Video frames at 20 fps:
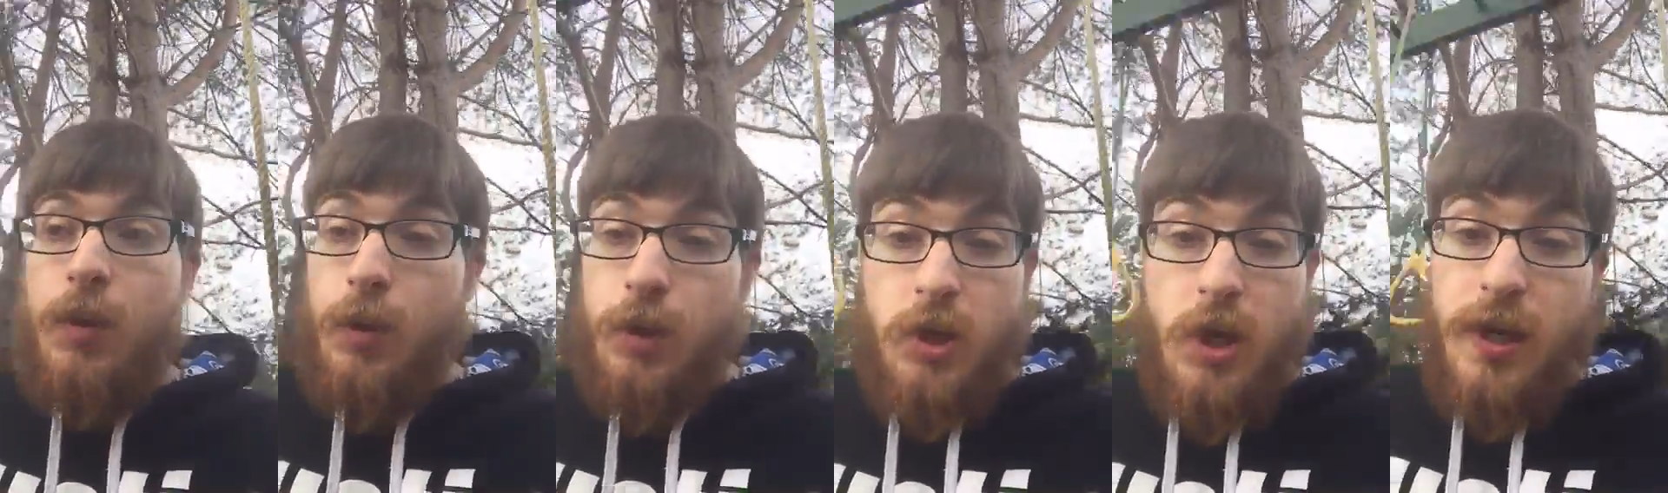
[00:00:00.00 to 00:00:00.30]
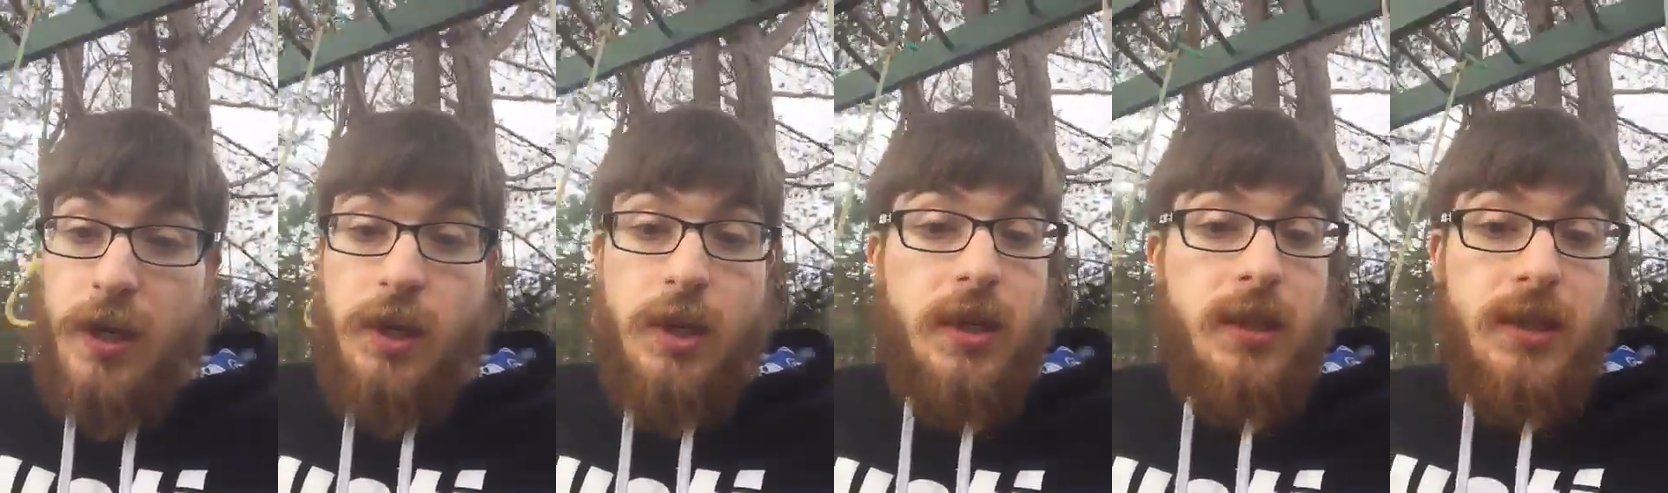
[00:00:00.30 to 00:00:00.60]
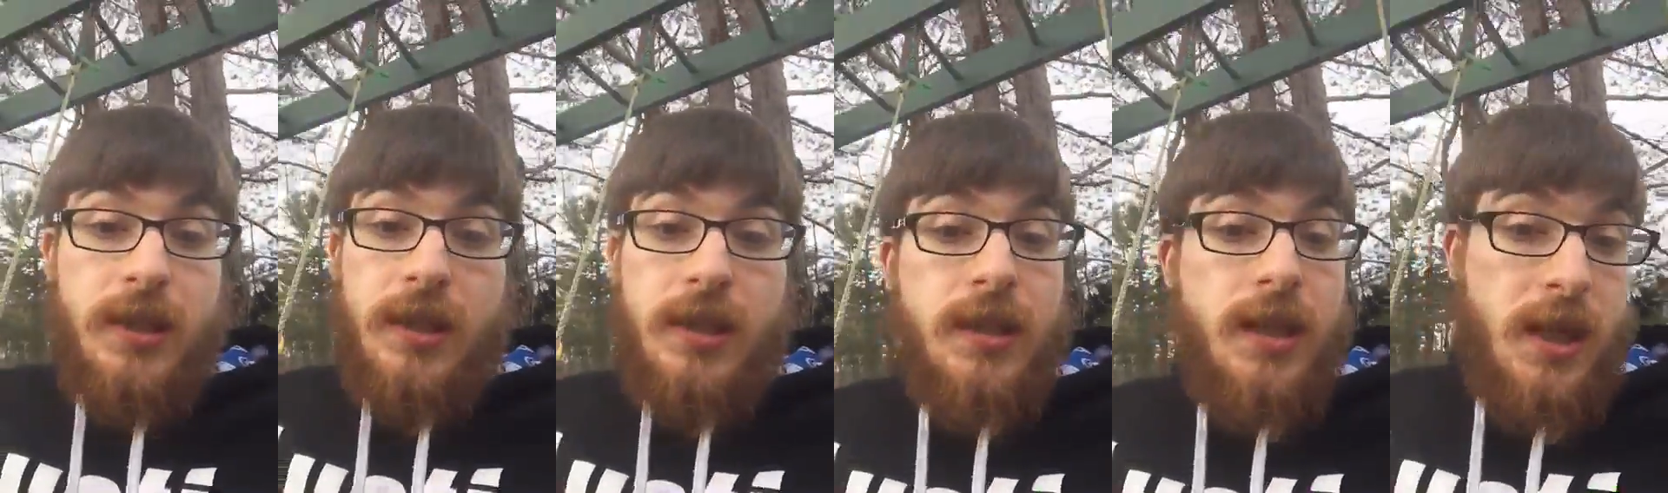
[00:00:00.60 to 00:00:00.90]
which I didn't
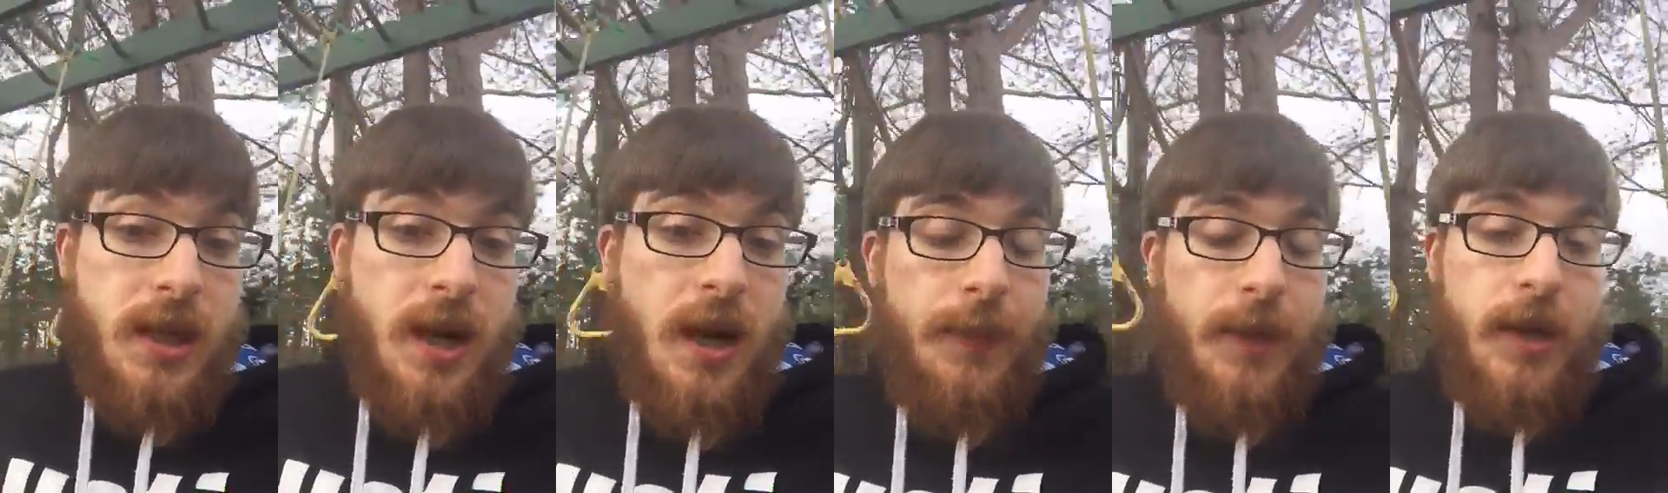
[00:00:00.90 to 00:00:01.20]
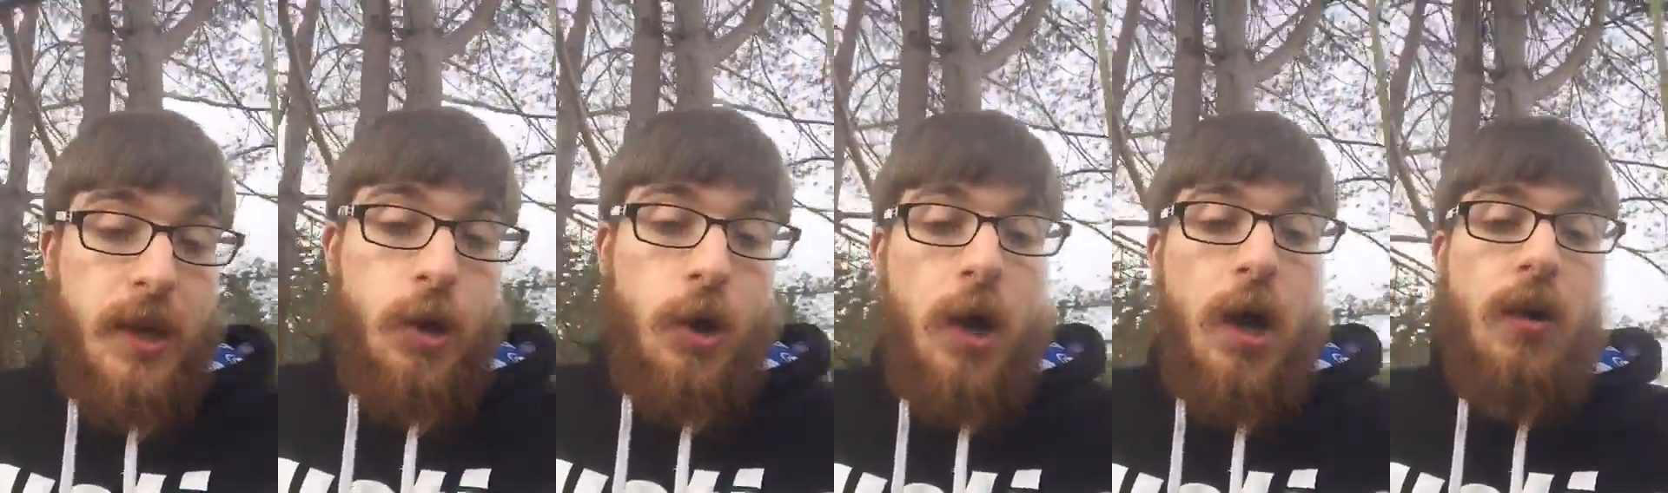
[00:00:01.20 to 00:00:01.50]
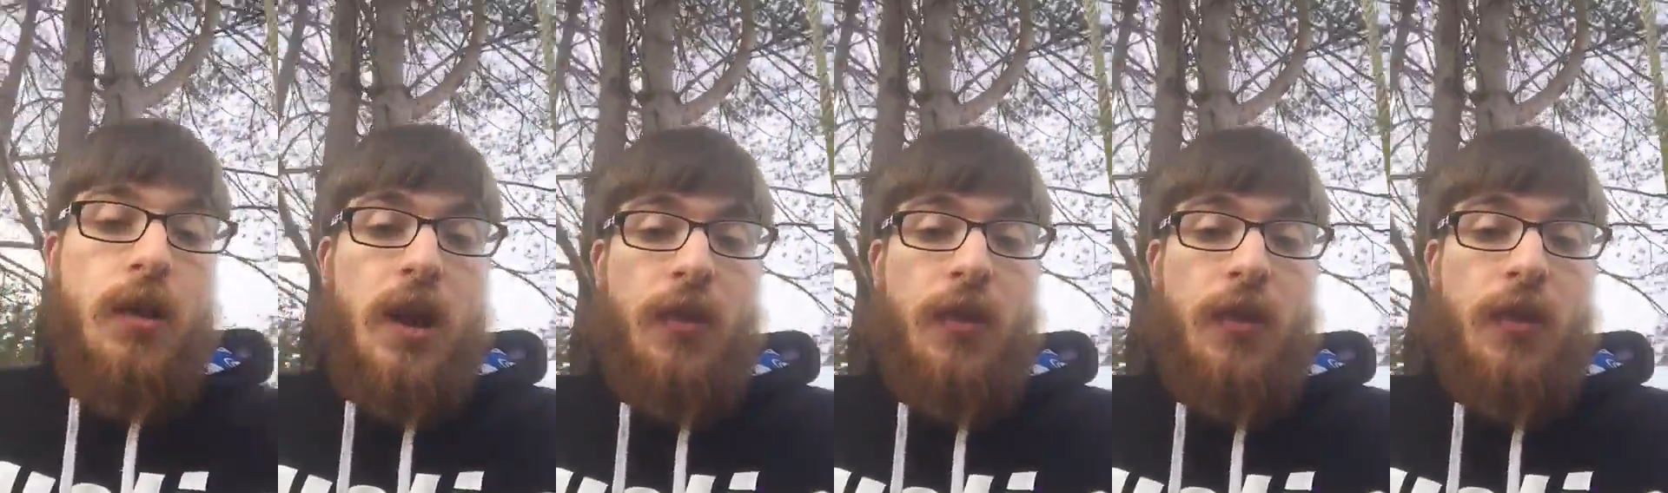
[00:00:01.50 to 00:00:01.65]
see coming at all.